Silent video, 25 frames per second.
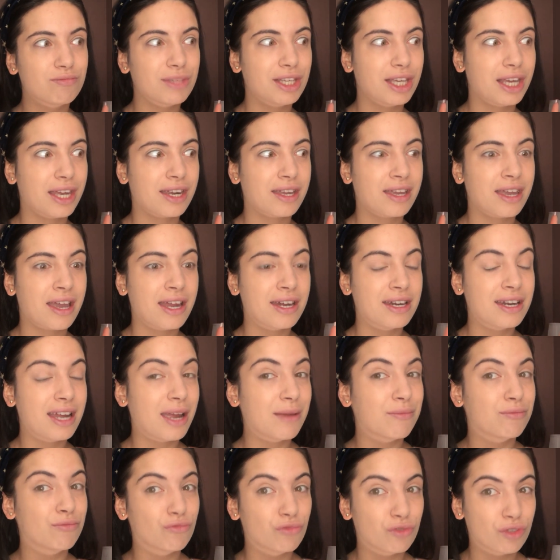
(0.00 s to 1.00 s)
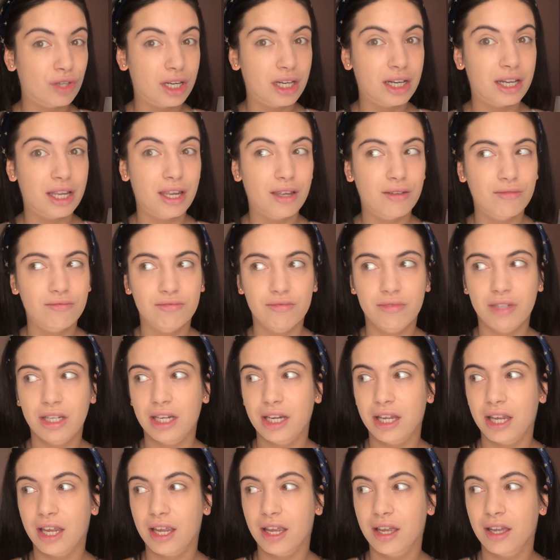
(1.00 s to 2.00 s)
yet again, I'm
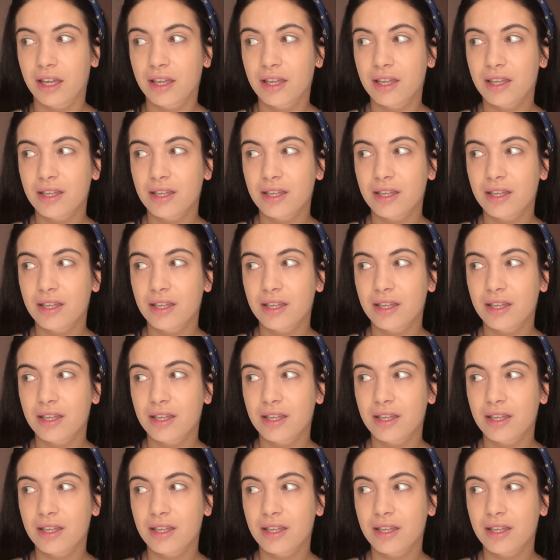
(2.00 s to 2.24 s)
really